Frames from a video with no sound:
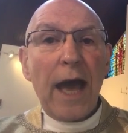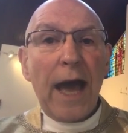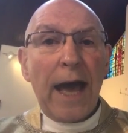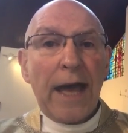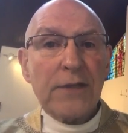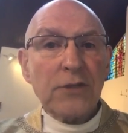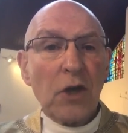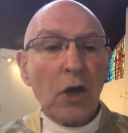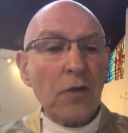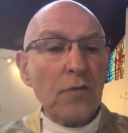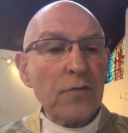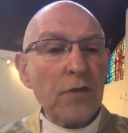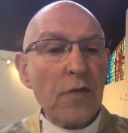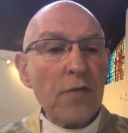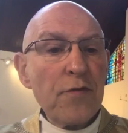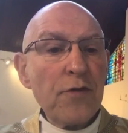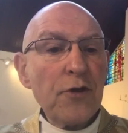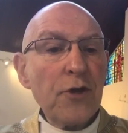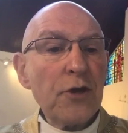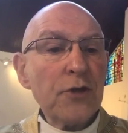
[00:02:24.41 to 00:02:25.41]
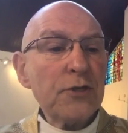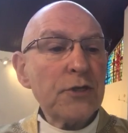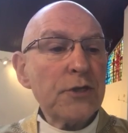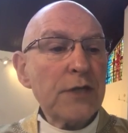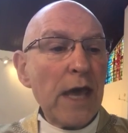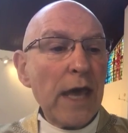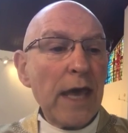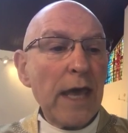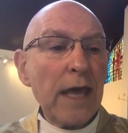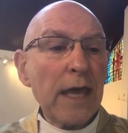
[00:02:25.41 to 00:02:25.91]
and on the third
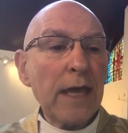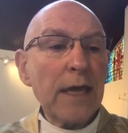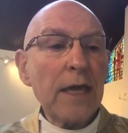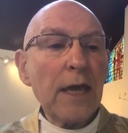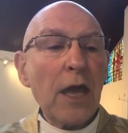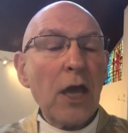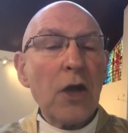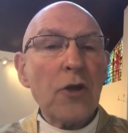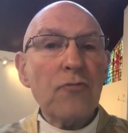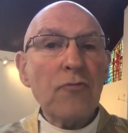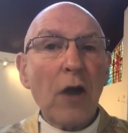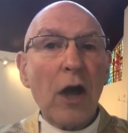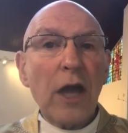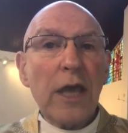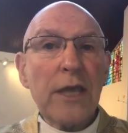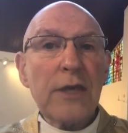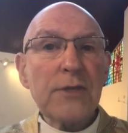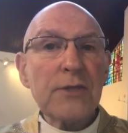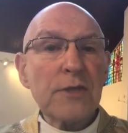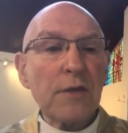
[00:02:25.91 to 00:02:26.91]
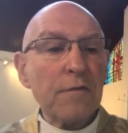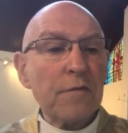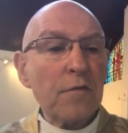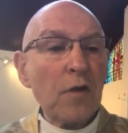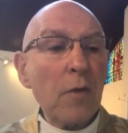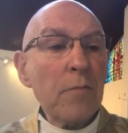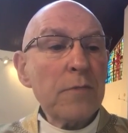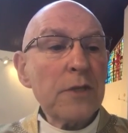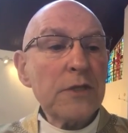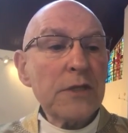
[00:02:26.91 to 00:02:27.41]
day rise
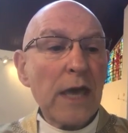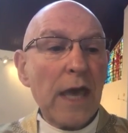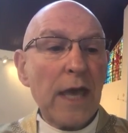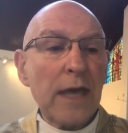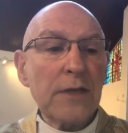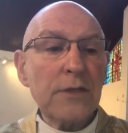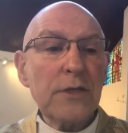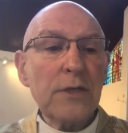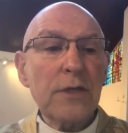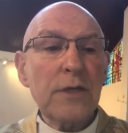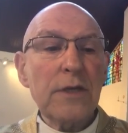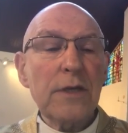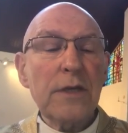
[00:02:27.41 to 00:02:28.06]
from the dead,